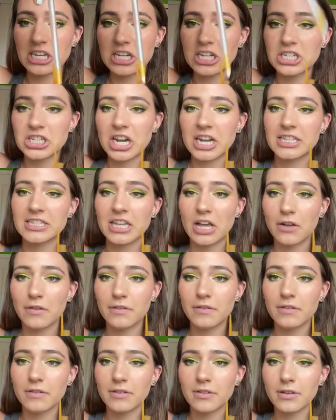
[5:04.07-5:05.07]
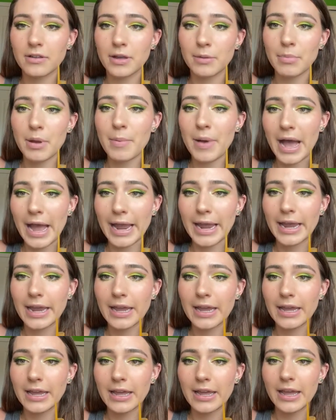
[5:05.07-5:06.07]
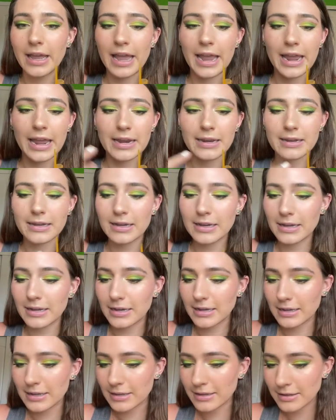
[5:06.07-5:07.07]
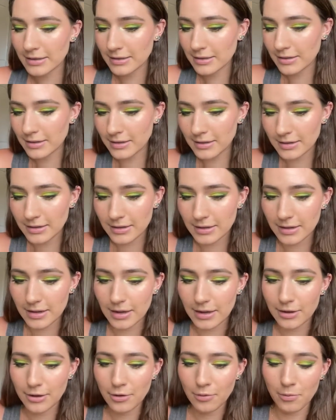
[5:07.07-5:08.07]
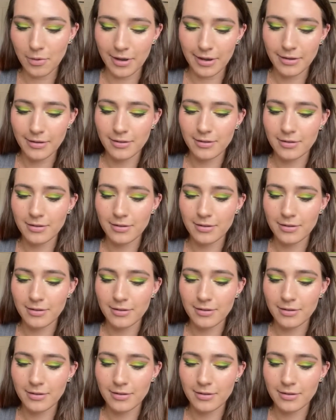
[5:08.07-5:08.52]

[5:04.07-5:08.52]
shed itself. Bye-bye. And the new one